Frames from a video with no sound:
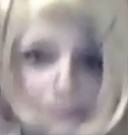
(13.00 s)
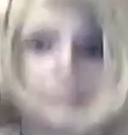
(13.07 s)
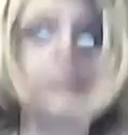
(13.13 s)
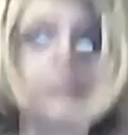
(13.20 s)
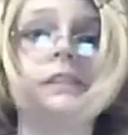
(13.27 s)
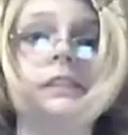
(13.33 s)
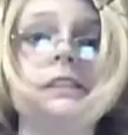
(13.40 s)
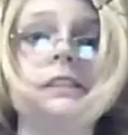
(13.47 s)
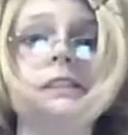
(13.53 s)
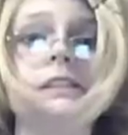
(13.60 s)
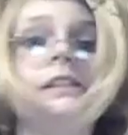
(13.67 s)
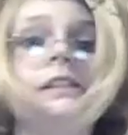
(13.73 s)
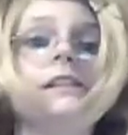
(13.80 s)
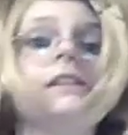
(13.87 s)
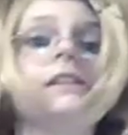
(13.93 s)

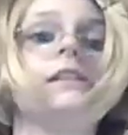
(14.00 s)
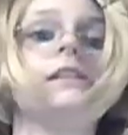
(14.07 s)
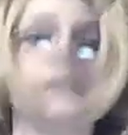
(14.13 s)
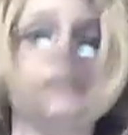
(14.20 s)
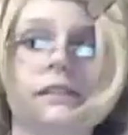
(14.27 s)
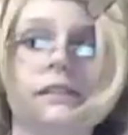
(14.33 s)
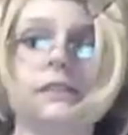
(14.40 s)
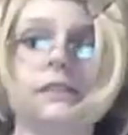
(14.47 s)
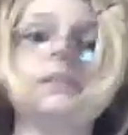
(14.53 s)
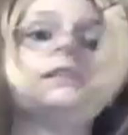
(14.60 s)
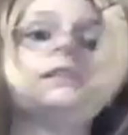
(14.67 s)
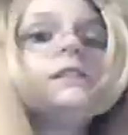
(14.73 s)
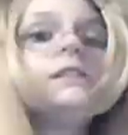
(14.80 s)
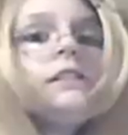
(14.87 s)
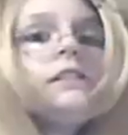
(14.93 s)

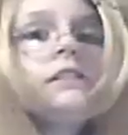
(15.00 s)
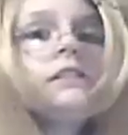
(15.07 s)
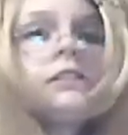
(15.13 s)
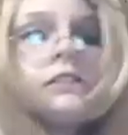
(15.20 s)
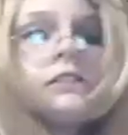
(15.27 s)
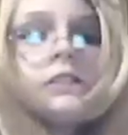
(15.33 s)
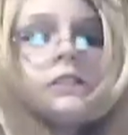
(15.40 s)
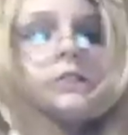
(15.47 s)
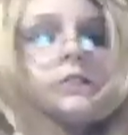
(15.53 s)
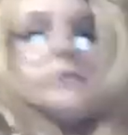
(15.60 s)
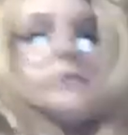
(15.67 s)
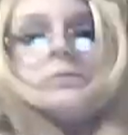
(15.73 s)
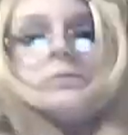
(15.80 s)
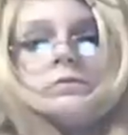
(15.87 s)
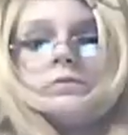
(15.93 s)

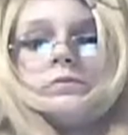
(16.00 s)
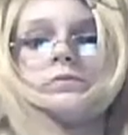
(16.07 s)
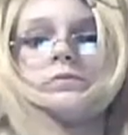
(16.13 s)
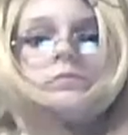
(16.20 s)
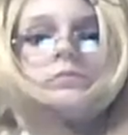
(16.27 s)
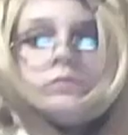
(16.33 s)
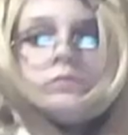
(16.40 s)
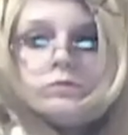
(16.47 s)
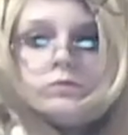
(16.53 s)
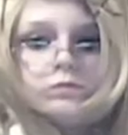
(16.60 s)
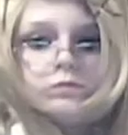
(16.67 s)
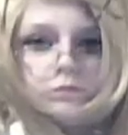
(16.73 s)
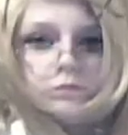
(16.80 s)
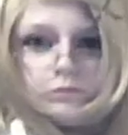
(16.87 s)
(silence)